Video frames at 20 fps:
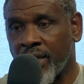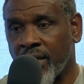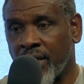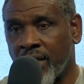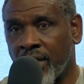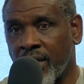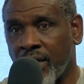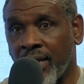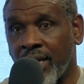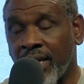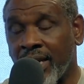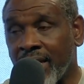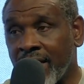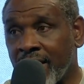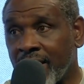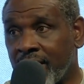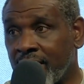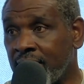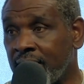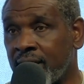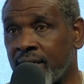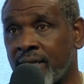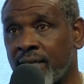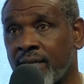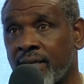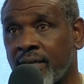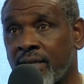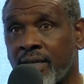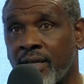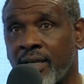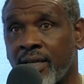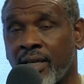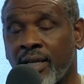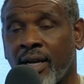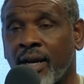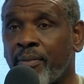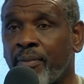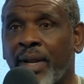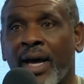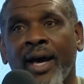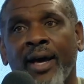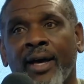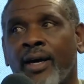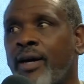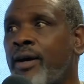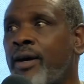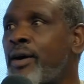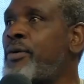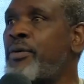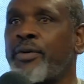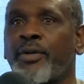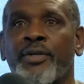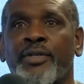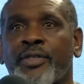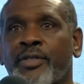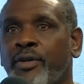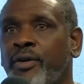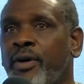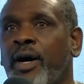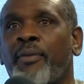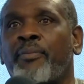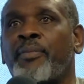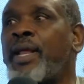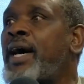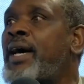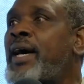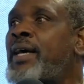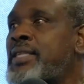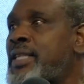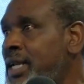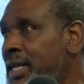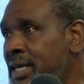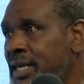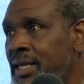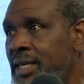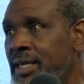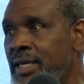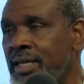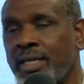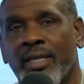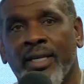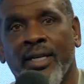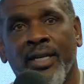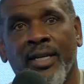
a league, and I'm not an owner, so I'm not the yeah, league. Yeah